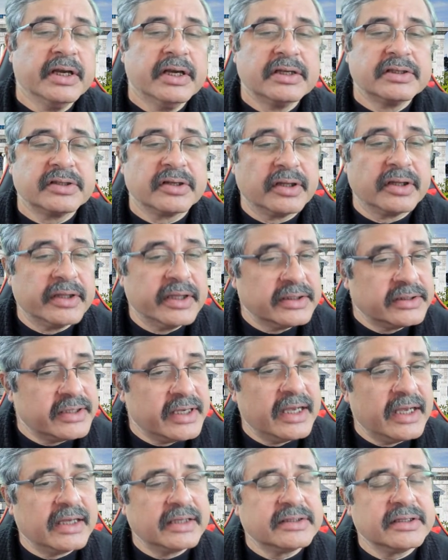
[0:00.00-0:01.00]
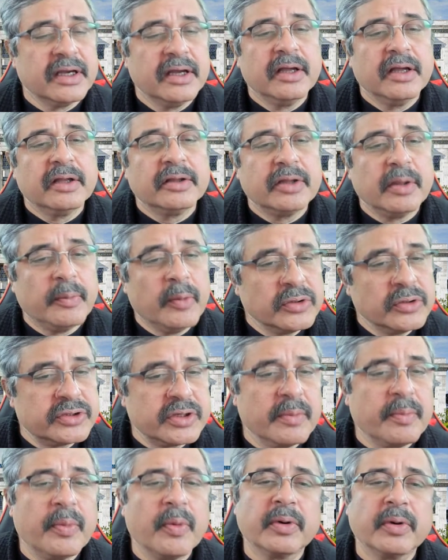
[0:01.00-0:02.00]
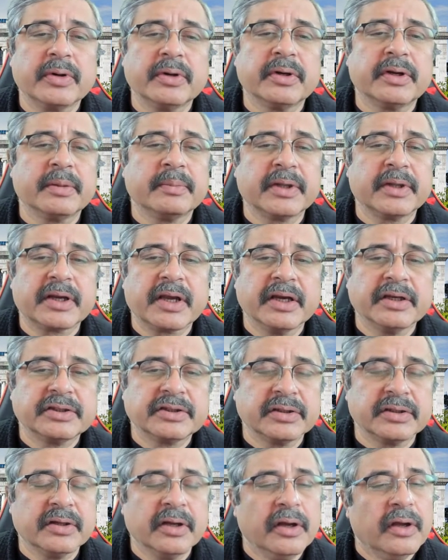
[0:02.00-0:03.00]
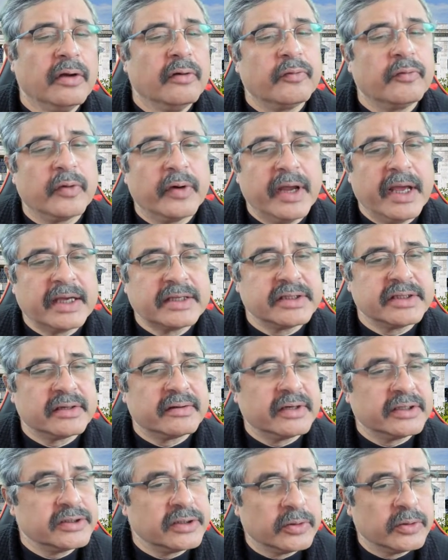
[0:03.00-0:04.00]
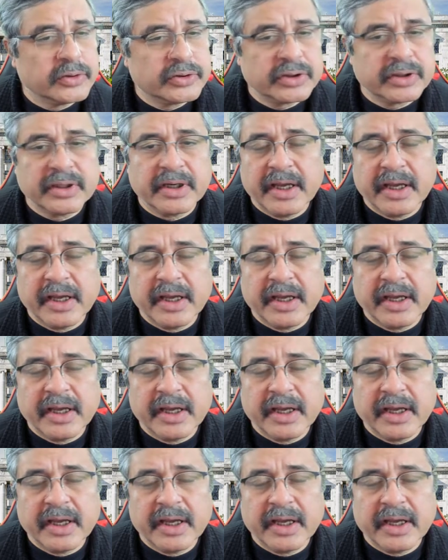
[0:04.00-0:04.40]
So now this has the most important implication for axial resolution,